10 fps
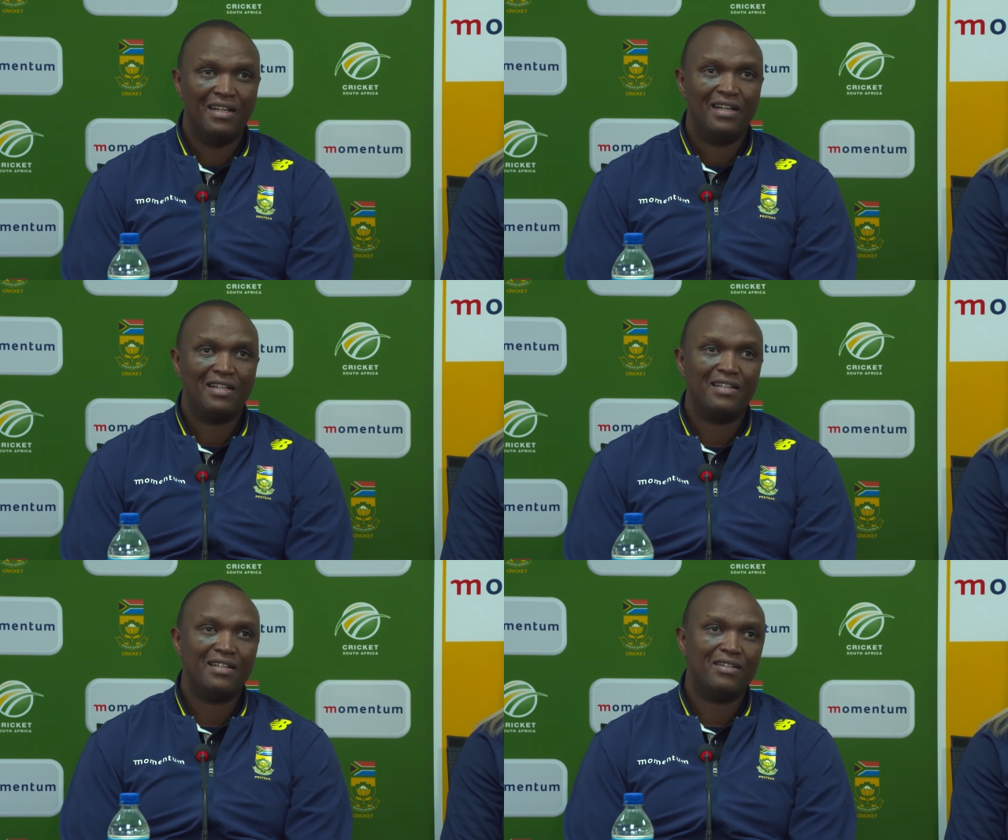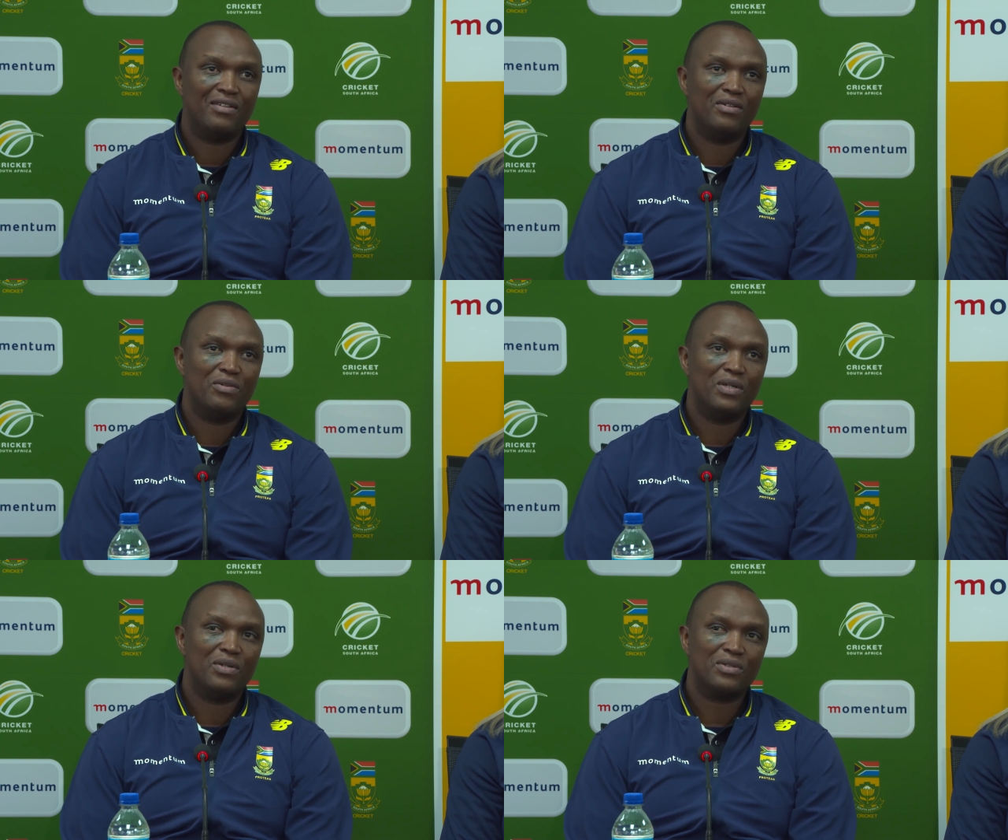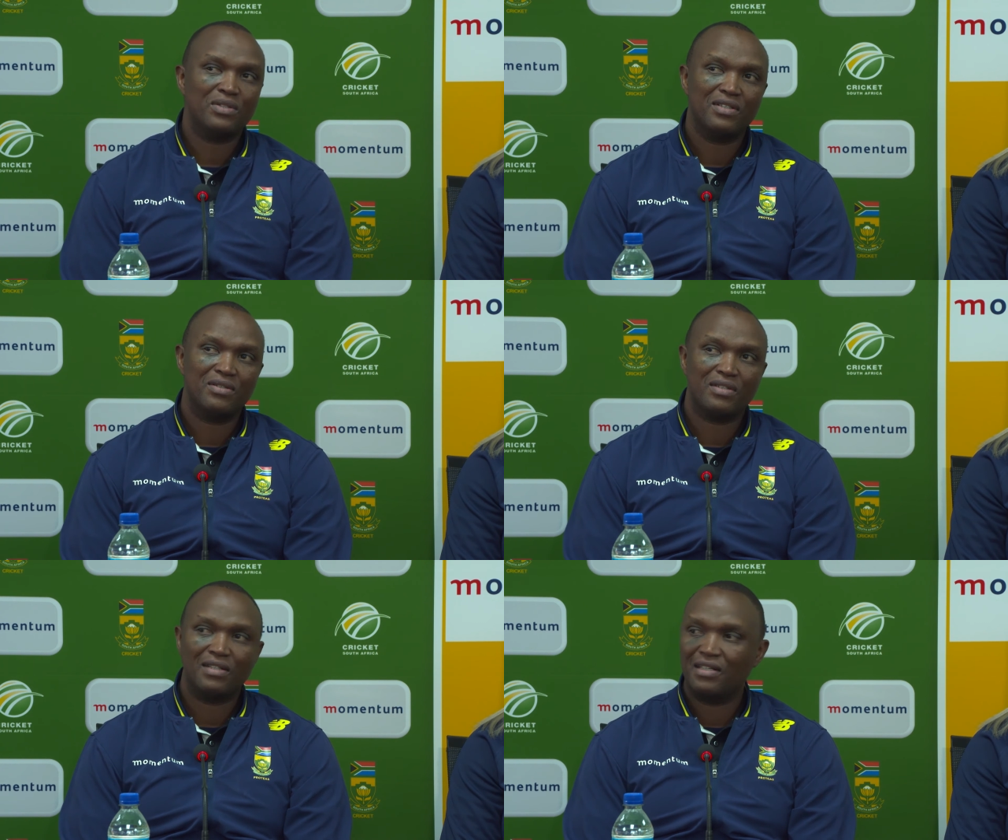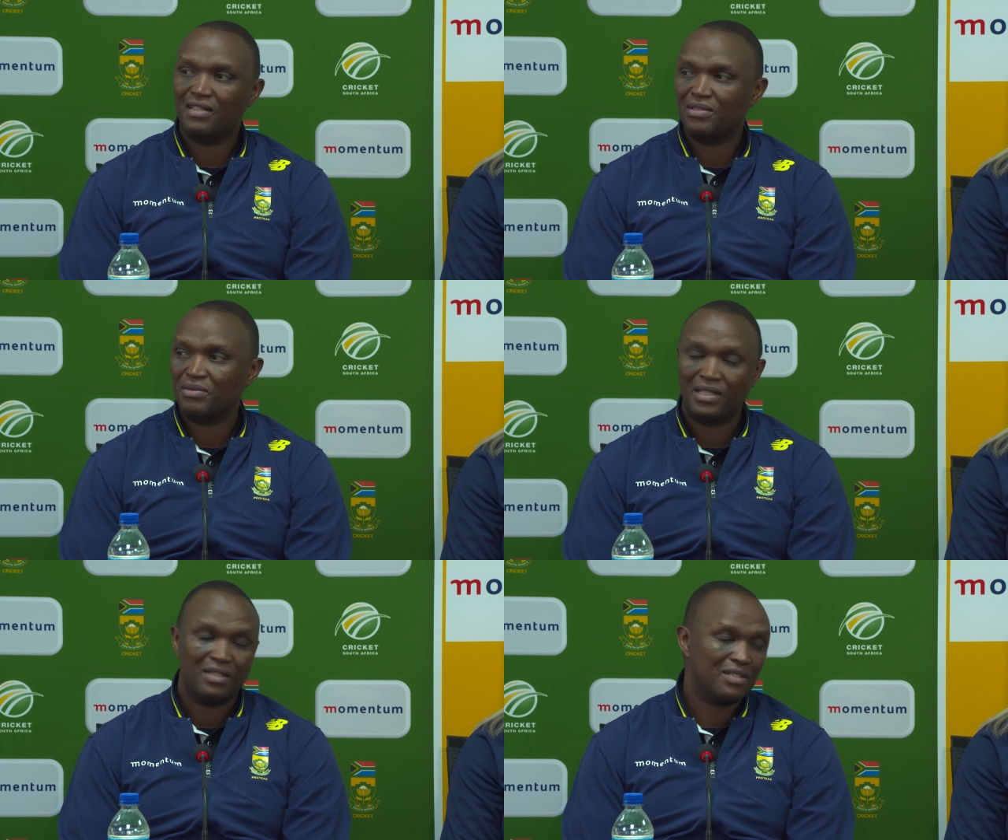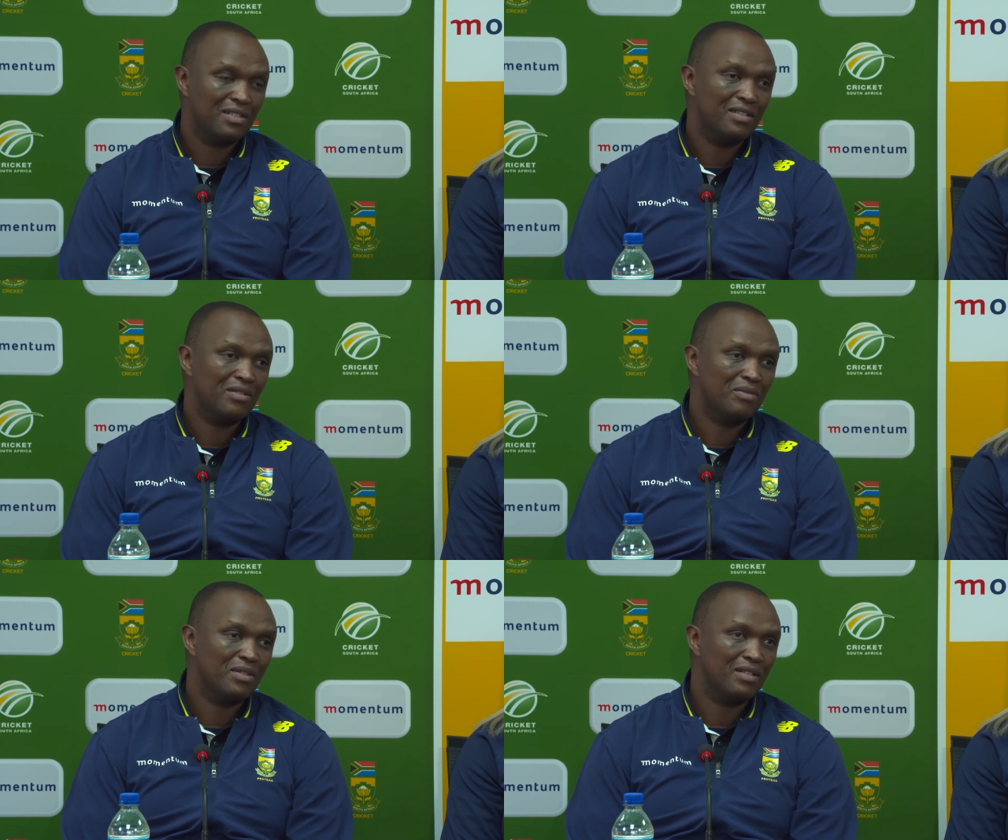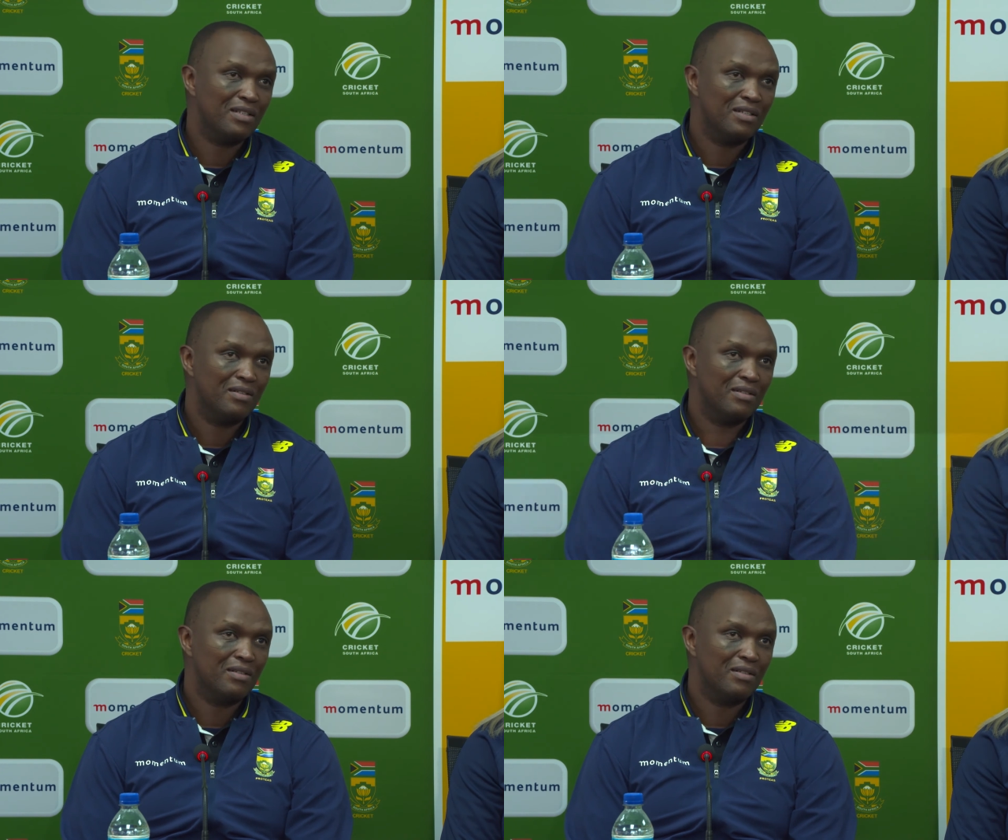I think we also need to realize we are sitting with uh,